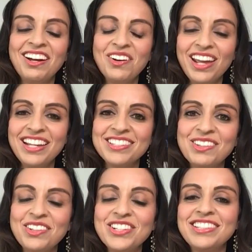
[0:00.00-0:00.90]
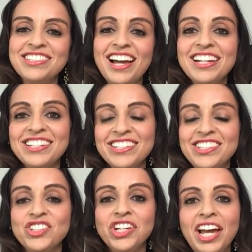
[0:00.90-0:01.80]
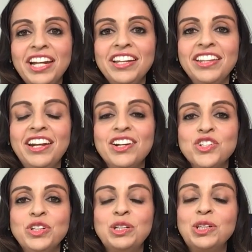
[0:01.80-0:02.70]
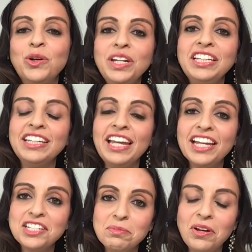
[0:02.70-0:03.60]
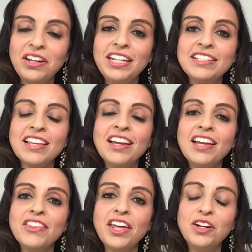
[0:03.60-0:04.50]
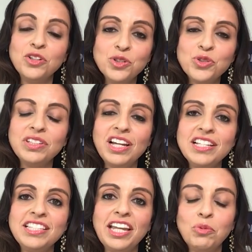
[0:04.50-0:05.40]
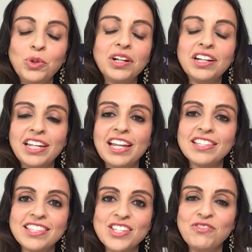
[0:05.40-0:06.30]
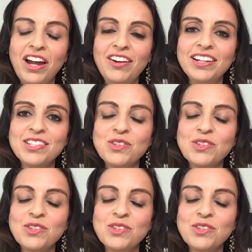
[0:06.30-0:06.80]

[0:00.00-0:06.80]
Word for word: Okay, so there's scientists in China that are actually cloning the antibodies that are neutralizing and work against this virus.